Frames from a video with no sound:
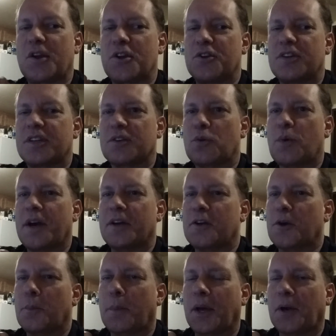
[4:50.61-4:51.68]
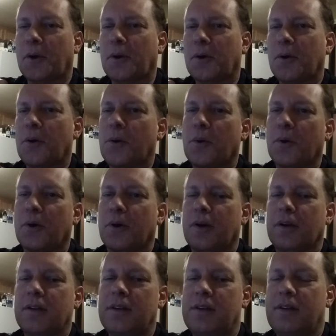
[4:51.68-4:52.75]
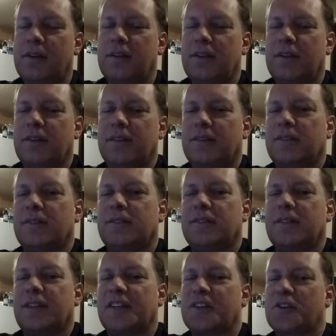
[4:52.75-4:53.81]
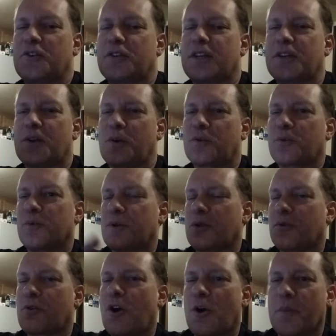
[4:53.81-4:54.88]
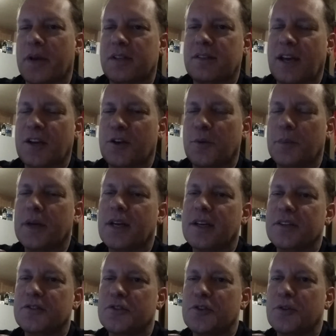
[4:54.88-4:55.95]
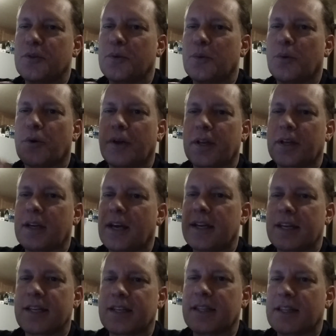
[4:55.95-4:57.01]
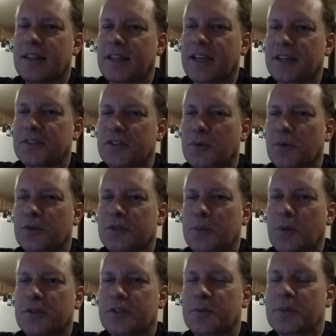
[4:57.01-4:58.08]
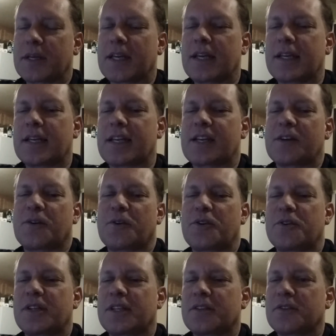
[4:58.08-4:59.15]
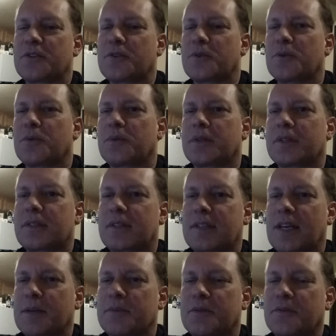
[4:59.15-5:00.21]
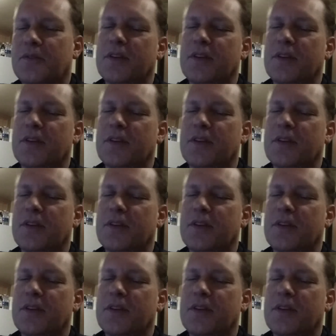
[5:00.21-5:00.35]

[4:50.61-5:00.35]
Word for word: you didn't quite know better, or you know, you need to go through another karmic cycle because you were not eating the things you weren't supposed to be eating, or you didn't do this types of